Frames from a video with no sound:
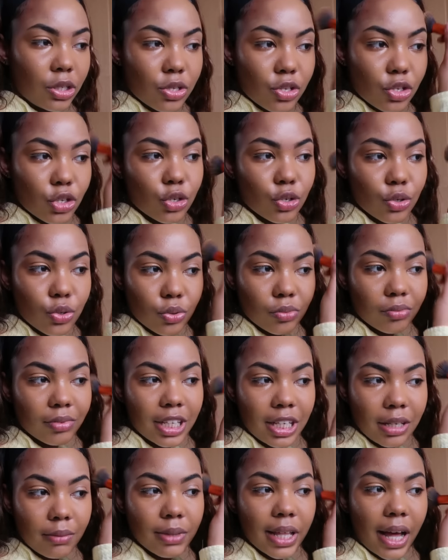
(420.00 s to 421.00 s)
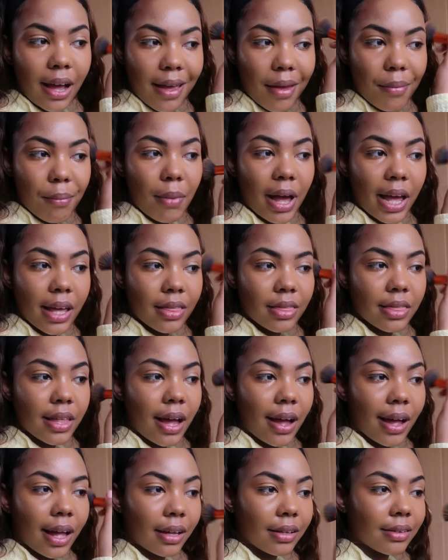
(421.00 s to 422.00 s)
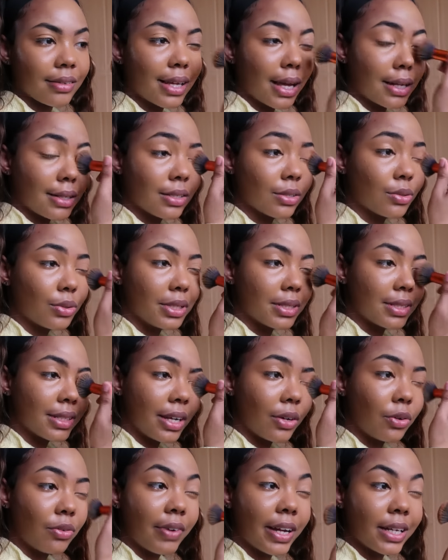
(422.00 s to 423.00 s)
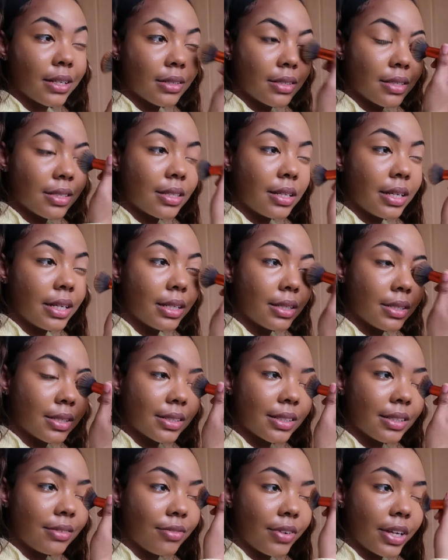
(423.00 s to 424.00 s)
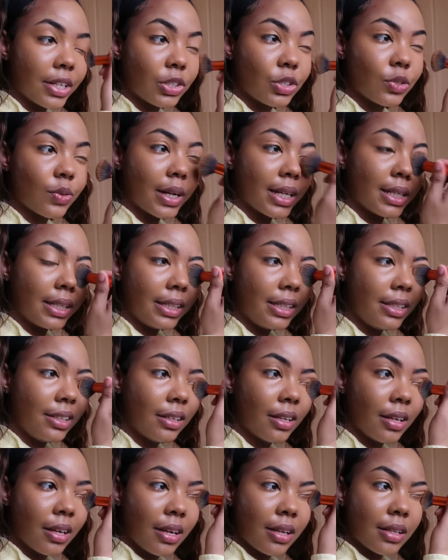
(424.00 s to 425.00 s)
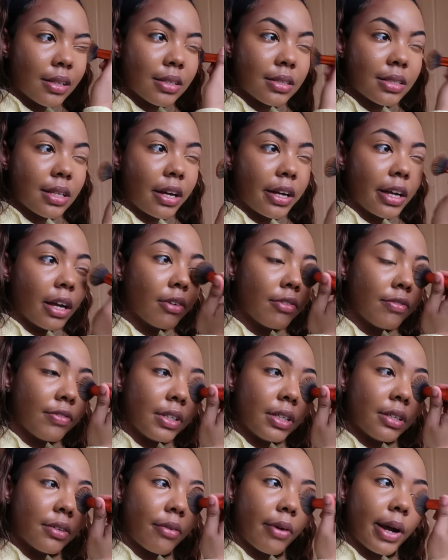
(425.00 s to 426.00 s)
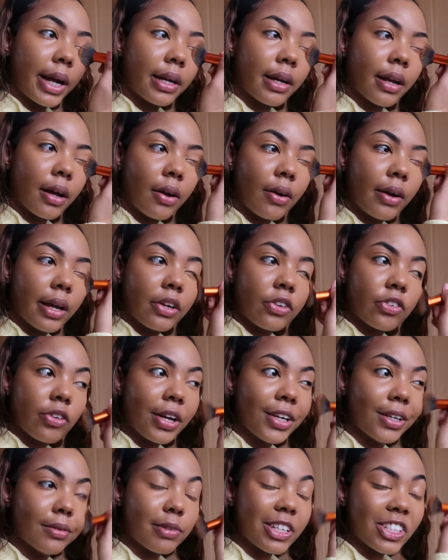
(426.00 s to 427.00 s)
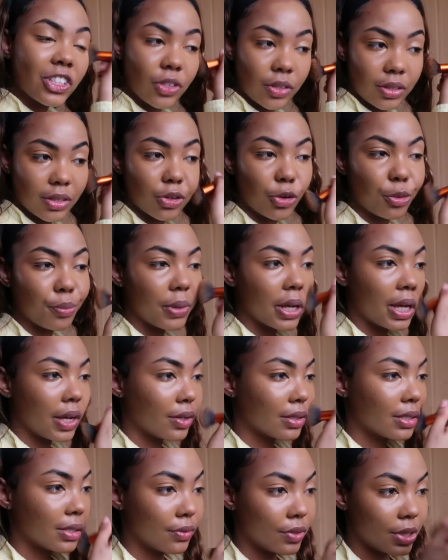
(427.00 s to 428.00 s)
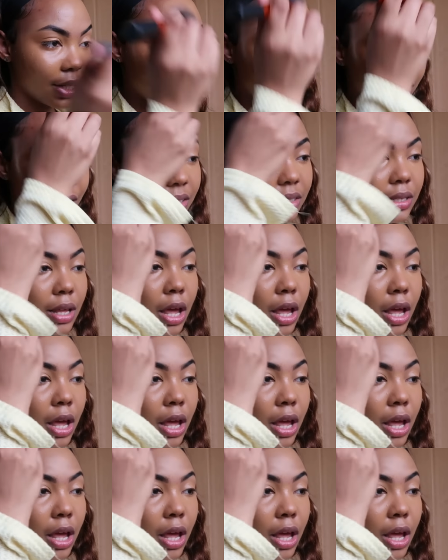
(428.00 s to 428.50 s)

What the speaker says: you should keep that in mind, that you're just going to get over this stage eventually. This is how you're feeling right now, and try your best not to compare yourself to others.